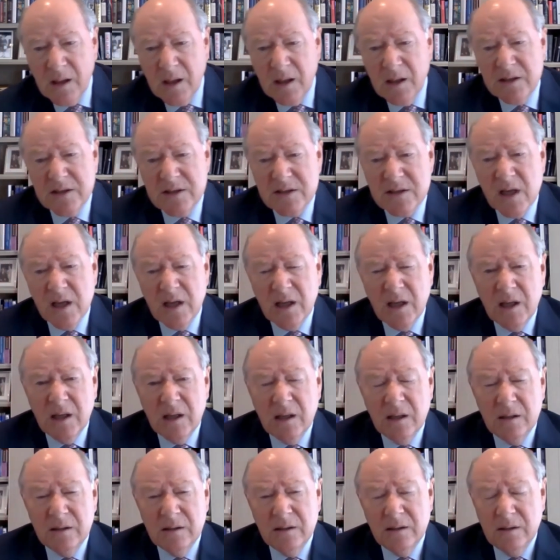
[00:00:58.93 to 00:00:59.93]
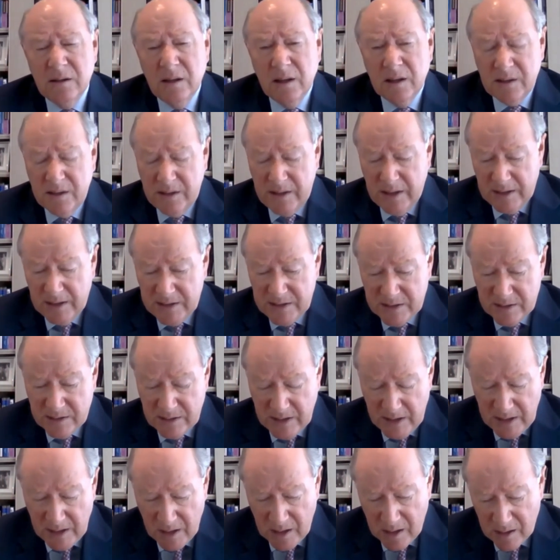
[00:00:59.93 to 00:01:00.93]
and uh, that, that
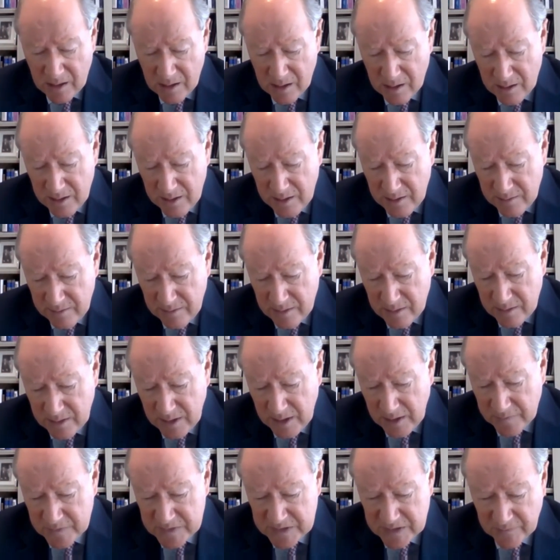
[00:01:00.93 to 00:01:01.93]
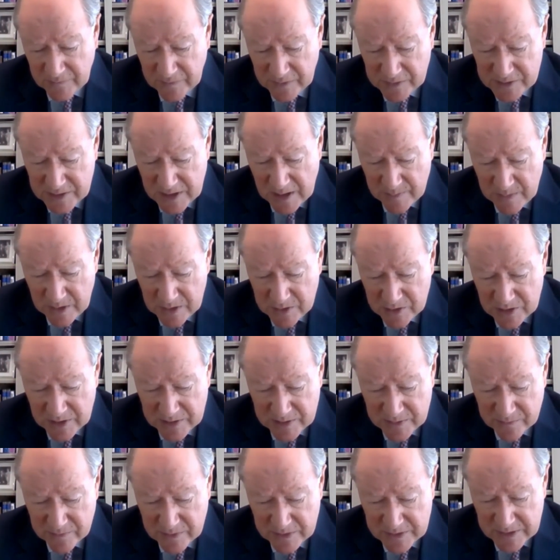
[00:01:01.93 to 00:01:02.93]
they are uh, they have suffered damage
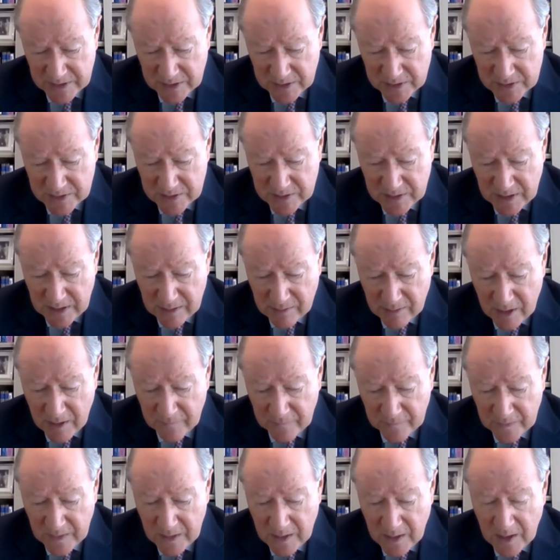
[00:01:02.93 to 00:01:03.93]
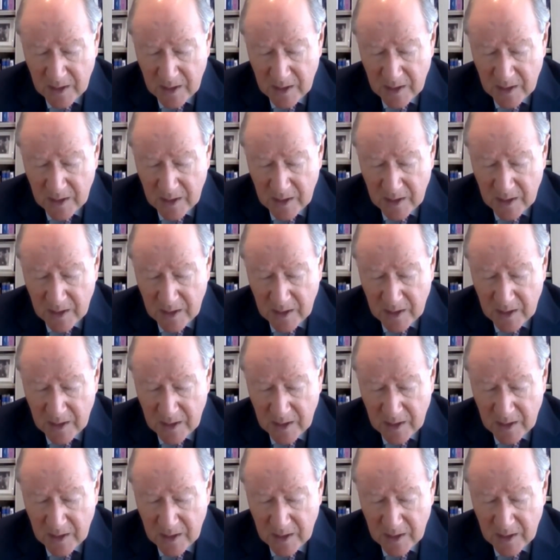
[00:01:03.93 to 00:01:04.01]
as a result thereof.